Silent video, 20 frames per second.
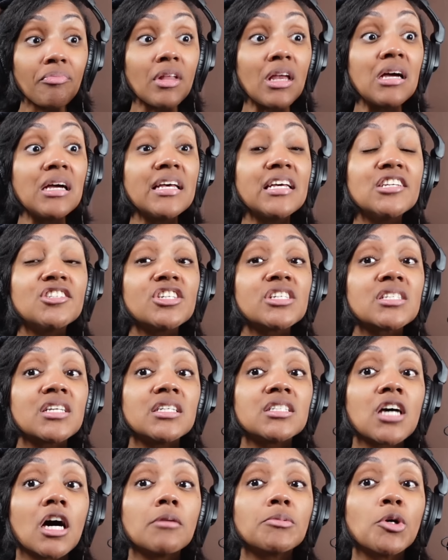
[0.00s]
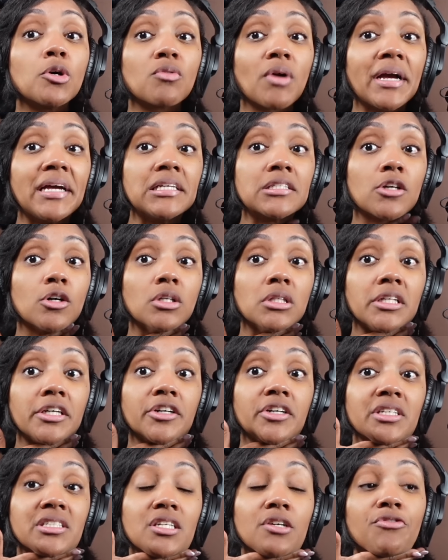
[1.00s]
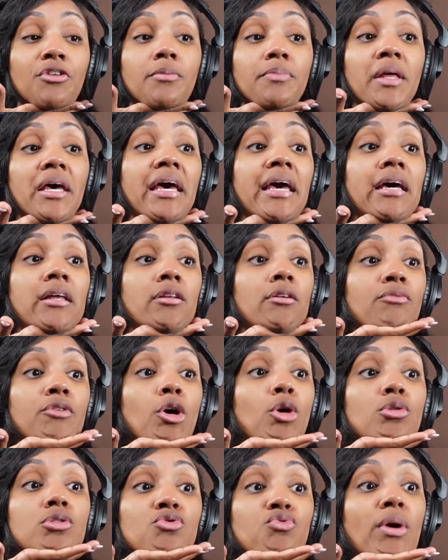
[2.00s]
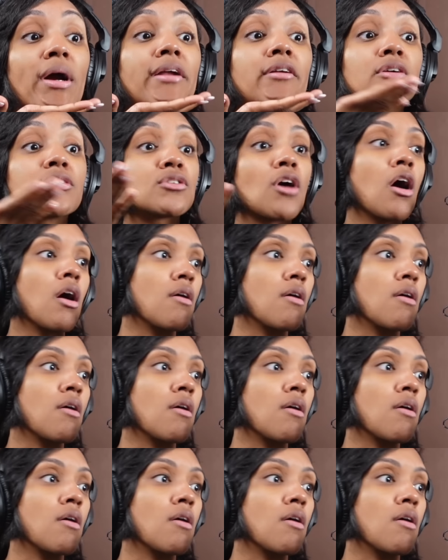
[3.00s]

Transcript: he just said Tom don't write his own lyrics. They're from the hand of ghostwriters. All